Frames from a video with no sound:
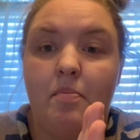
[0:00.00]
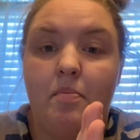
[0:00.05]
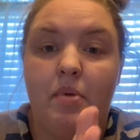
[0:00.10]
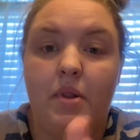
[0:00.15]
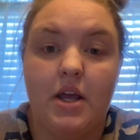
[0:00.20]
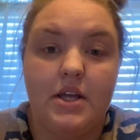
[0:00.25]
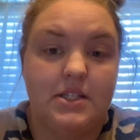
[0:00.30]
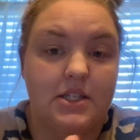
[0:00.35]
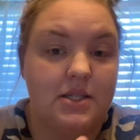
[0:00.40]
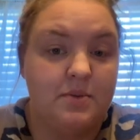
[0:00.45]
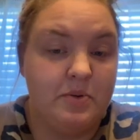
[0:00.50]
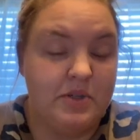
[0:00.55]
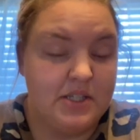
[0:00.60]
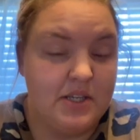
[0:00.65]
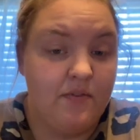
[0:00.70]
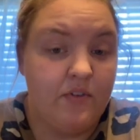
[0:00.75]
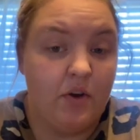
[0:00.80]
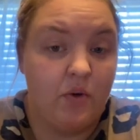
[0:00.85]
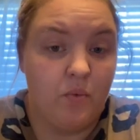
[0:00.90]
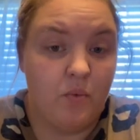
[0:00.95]
plays a
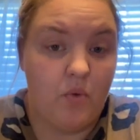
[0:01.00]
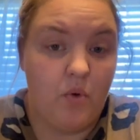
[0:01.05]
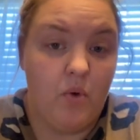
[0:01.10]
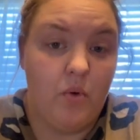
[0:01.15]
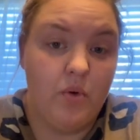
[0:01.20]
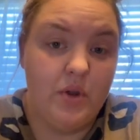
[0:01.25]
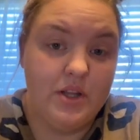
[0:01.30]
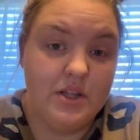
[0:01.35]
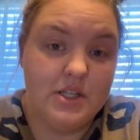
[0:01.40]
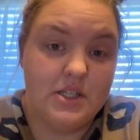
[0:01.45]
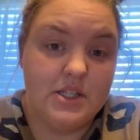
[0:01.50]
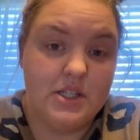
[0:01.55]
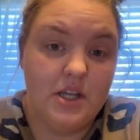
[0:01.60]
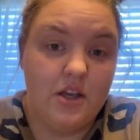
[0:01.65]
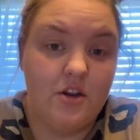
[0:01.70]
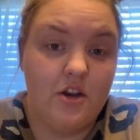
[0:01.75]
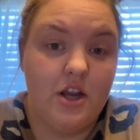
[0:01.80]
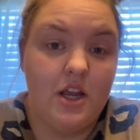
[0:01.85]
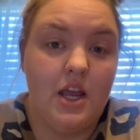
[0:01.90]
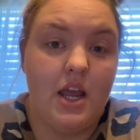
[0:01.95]
specific role in this
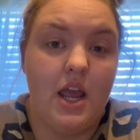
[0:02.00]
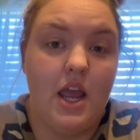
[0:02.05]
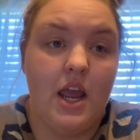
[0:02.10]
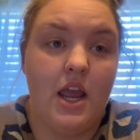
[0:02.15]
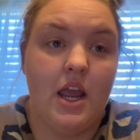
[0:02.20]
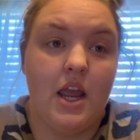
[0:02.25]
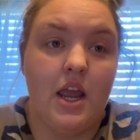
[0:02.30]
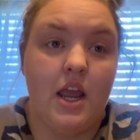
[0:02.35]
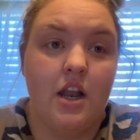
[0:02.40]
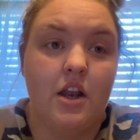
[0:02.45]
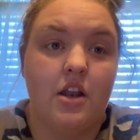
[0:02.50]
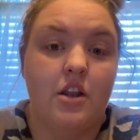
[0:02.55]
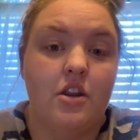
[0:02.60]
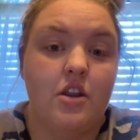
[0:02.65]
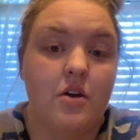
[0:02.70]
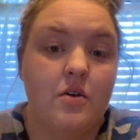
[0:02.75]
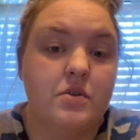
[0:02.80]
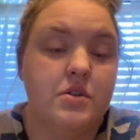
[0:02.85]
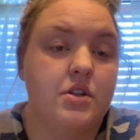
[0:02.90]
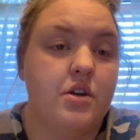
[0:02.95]
theory, and
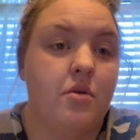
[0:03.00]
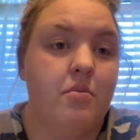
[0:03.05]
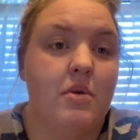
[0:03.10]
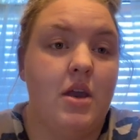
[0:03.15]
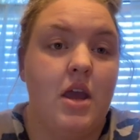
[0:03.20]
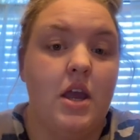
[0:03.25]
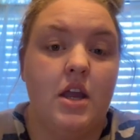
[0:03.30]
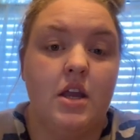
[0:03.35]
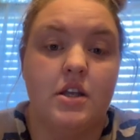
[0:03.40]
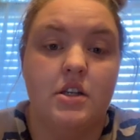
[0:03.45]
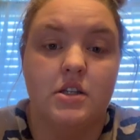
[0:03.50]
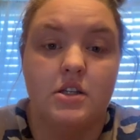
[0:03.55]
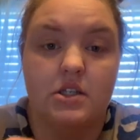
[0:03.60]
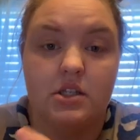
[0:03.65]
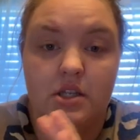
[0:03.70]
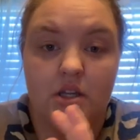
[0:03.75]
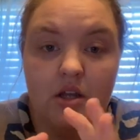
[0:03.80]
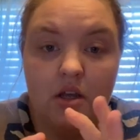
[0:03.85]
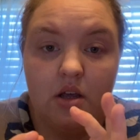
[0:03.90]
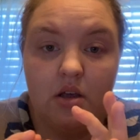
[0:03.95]
those domains
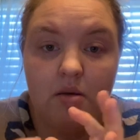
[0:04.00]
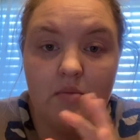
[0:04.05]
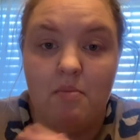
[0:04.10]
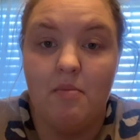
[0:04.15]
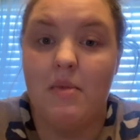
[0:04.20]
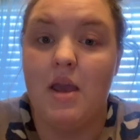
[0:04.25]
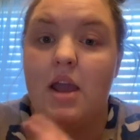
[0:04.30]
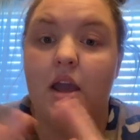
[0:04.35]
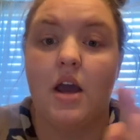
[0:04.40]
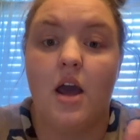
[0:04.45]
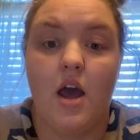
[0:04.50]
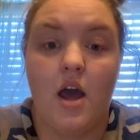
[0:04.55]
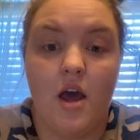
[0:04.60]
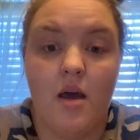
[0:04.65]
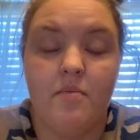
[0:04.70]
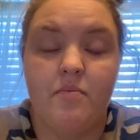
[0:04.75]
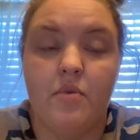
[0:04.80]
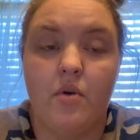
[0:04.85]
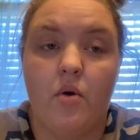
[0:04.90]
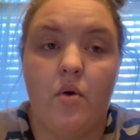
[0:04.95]
make
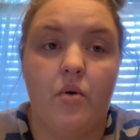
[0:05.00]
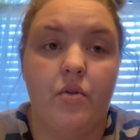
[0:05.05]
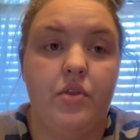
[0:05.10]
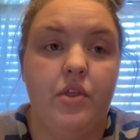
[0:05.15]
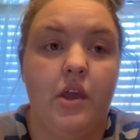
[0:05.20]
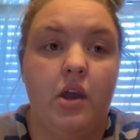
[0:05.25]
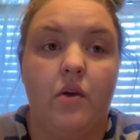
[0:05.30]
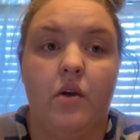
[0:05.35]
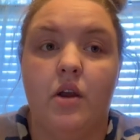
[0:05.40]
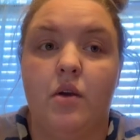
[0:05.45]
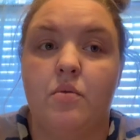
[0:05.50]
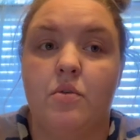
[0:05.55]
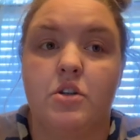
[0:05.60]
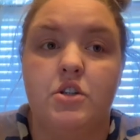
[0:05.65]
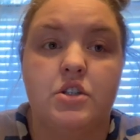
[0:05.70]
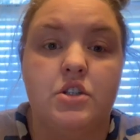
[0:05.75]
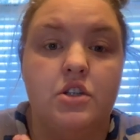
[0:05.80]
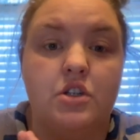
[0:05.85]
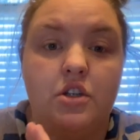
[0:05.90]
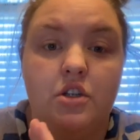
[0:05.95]
up the whole theory, which